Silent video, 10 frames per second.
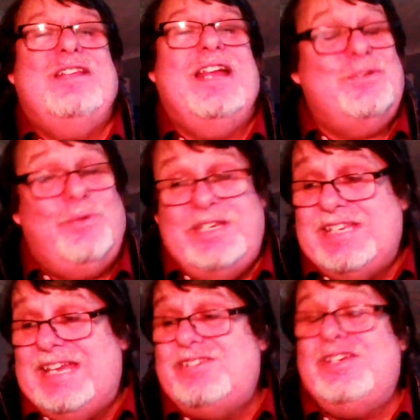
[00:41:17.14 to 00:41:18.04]
That's what he
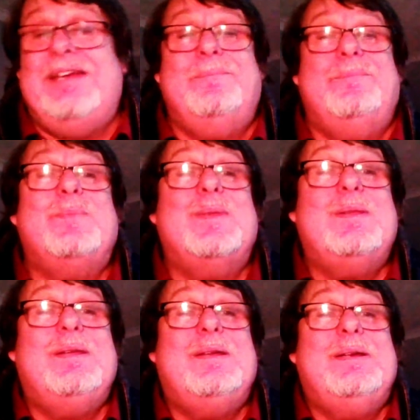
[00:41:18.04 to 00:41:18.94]
says, yeah.
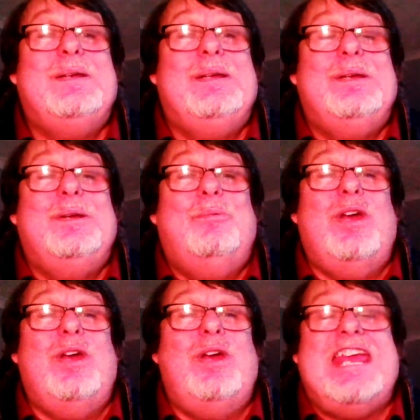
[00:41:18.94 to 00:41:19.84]

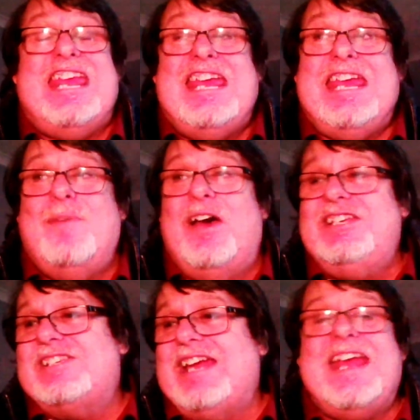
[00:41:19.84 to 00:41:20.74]
Well, he might
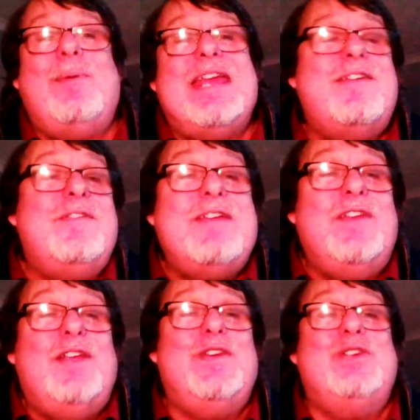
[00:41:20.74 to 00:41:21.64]
say anyway,
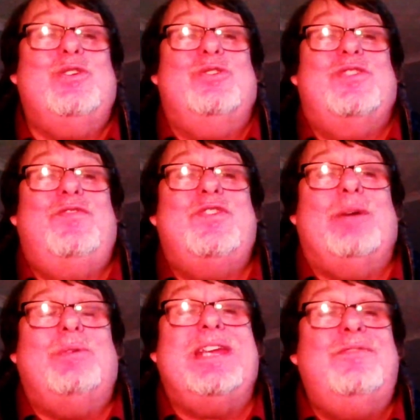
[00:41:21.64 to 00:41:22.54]
even if he could. If you
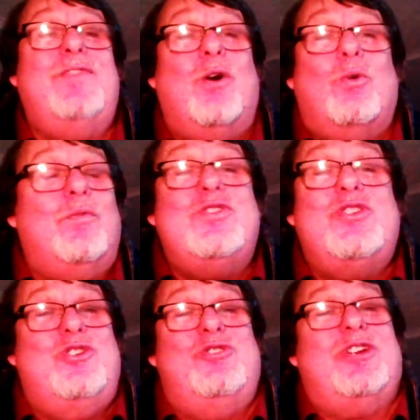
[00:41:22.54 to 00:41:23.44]
don't want to get involved,
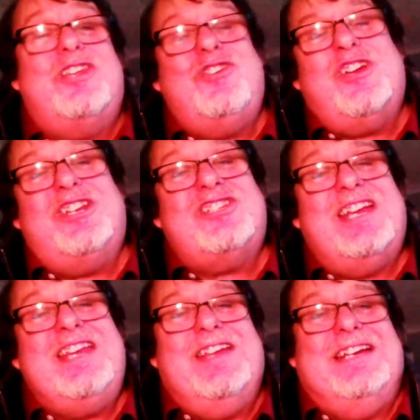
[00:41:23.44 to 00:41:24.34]
you're going to
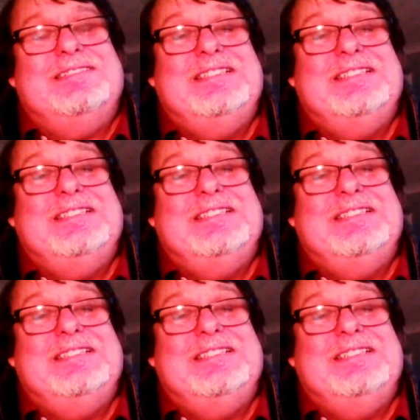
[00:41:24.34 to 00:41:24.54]
say that.